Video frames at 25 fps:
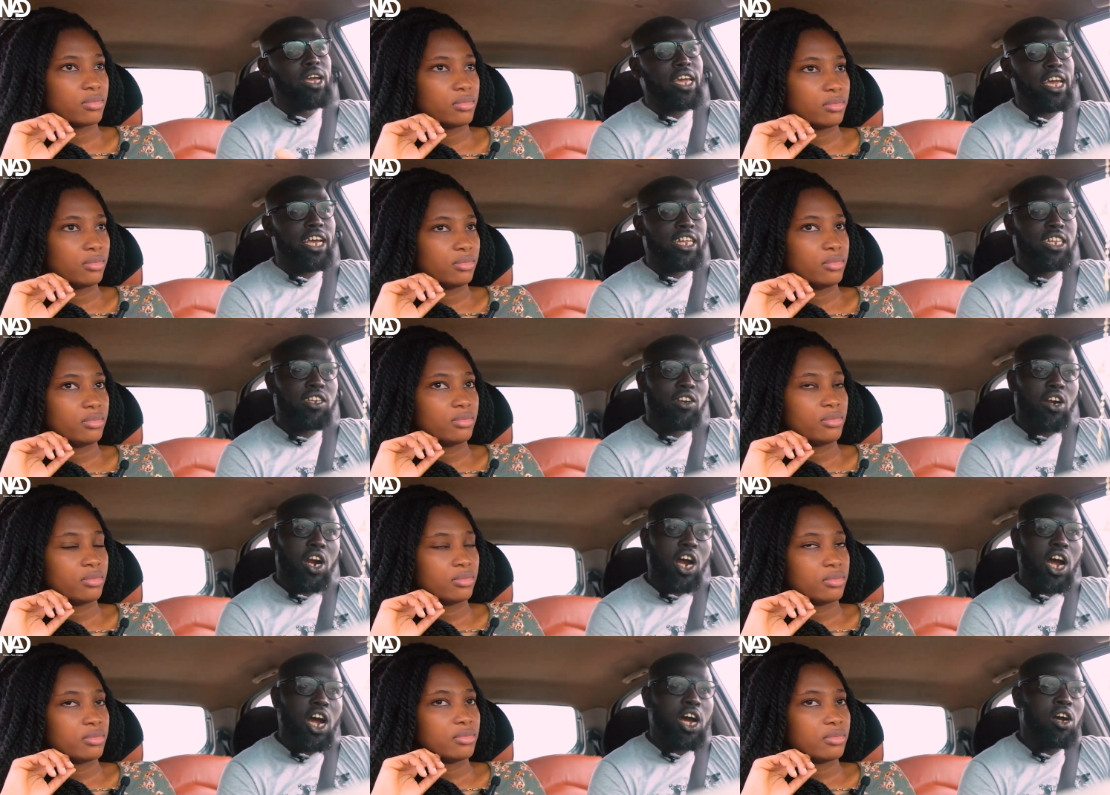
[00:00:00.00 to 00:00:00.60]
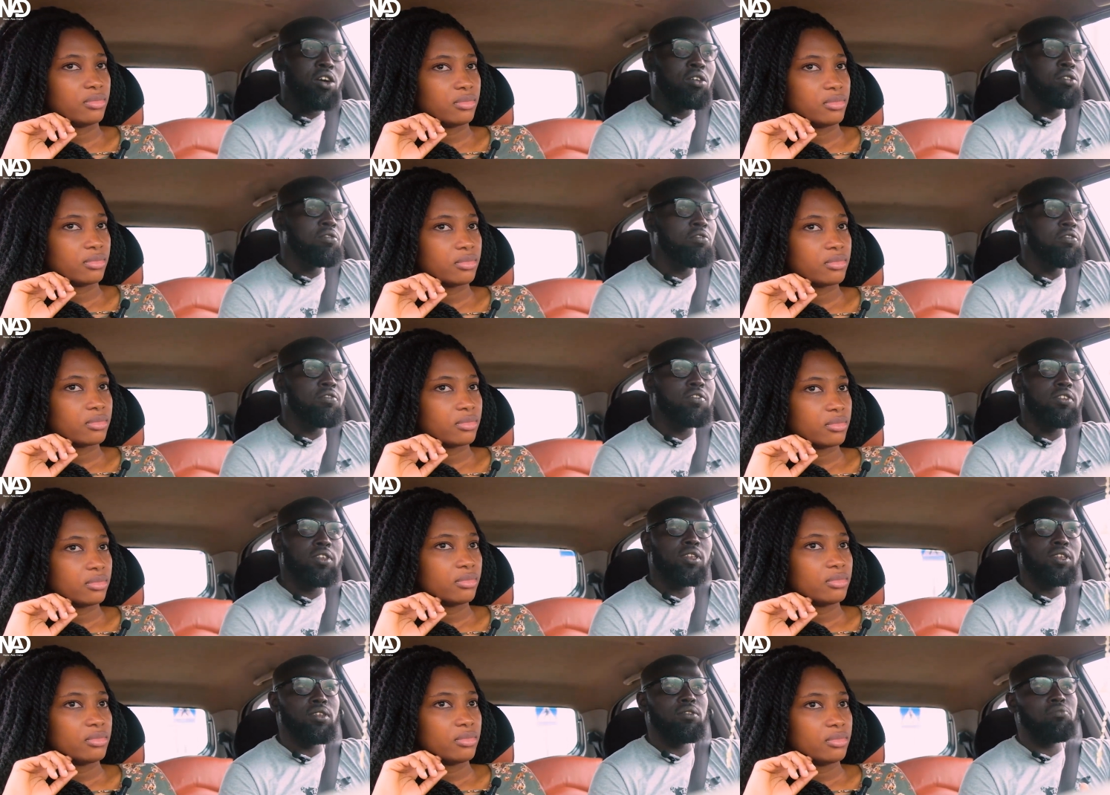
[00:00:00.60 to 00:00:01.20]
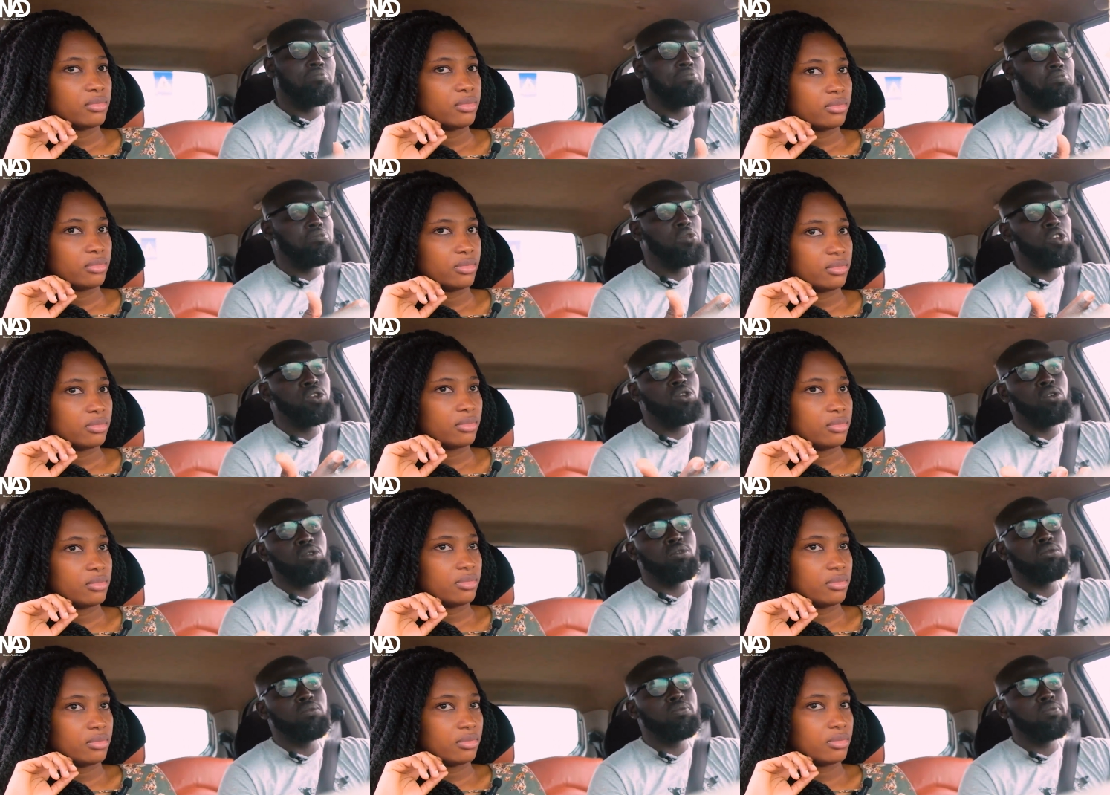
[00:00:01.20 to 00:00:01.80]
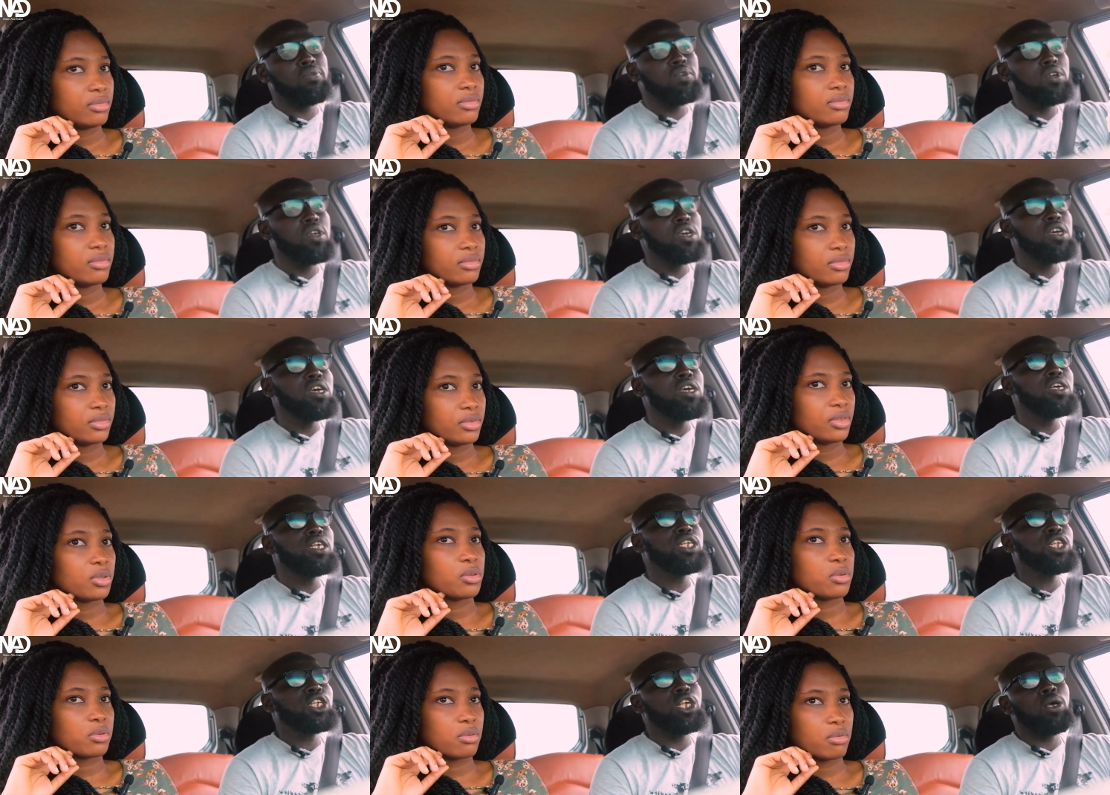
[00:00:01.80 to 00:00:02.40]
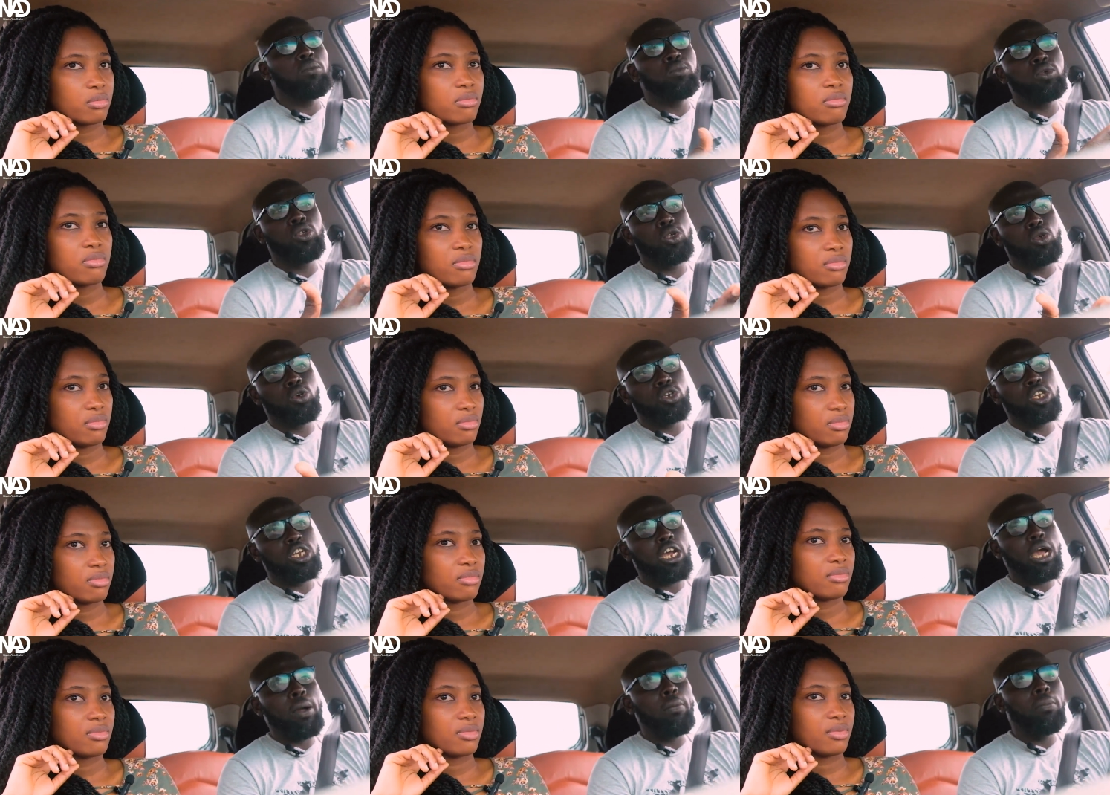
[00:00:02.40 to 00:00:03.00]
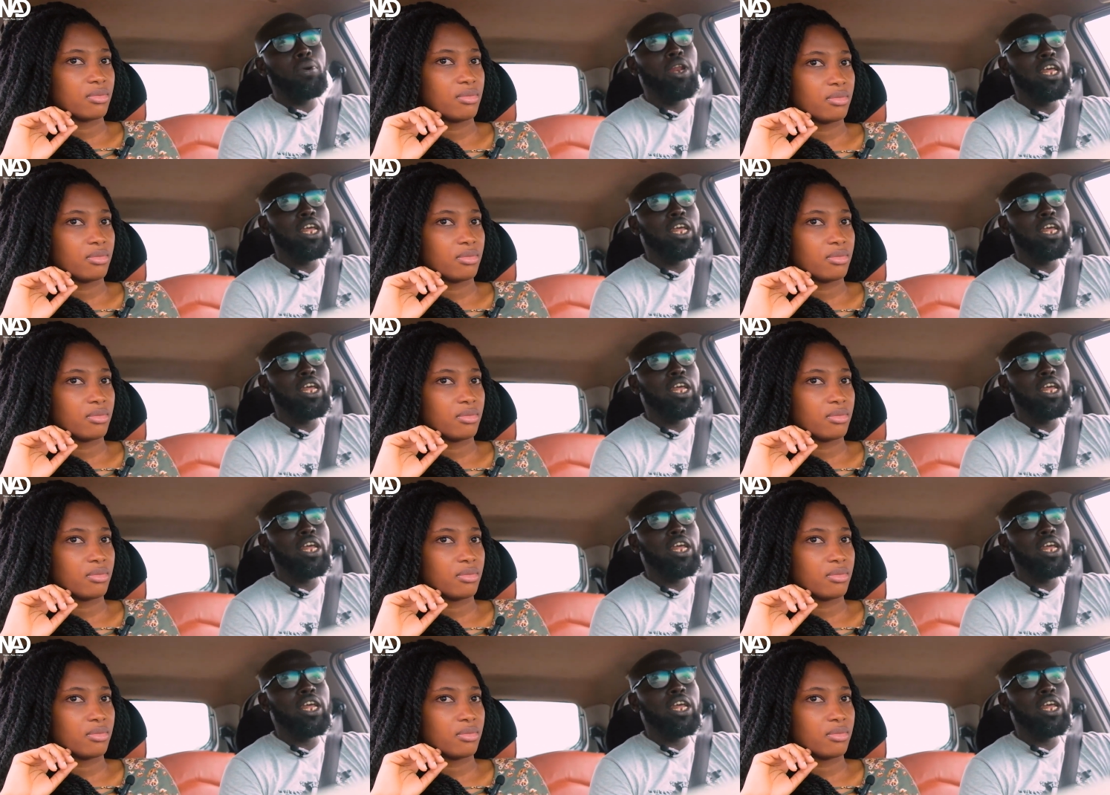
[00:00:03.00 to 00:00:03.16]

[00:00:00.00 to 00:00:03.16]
Speaker 1: market rounds, you know, some social